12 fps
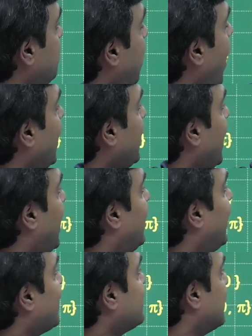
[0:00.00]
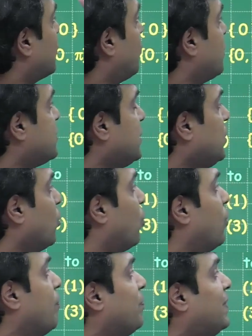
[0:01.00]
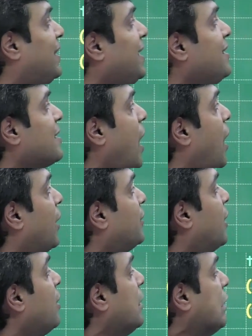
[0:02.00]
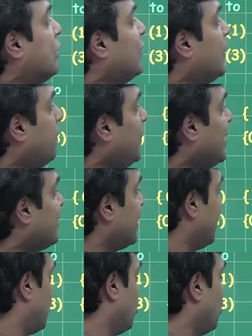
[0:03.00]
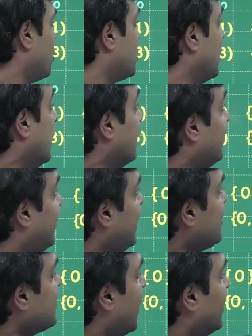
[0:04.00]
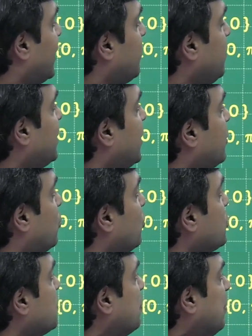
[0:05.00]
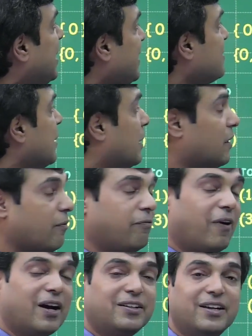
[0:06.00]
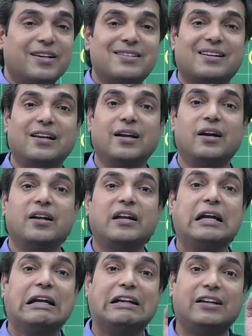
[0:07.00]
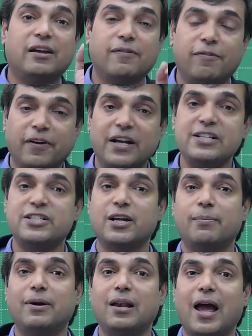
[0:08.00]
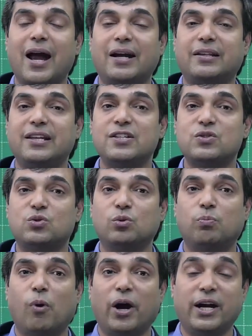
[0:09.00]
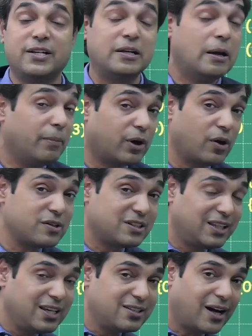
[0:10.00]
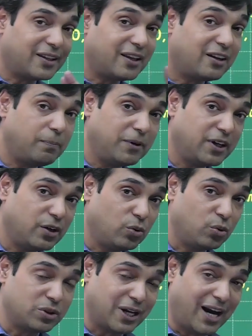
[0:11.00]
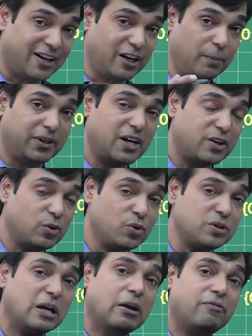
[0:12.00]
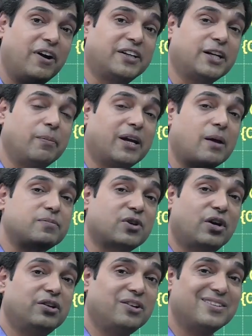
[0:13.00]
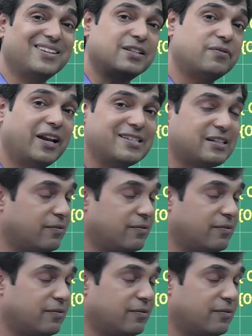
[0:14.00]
pi and x equals 0. These are the repeated roots these are the repeated roots means the function is clearly differentiable at these two points because these are the repeated roots at repeated roots function becomes continuous as well as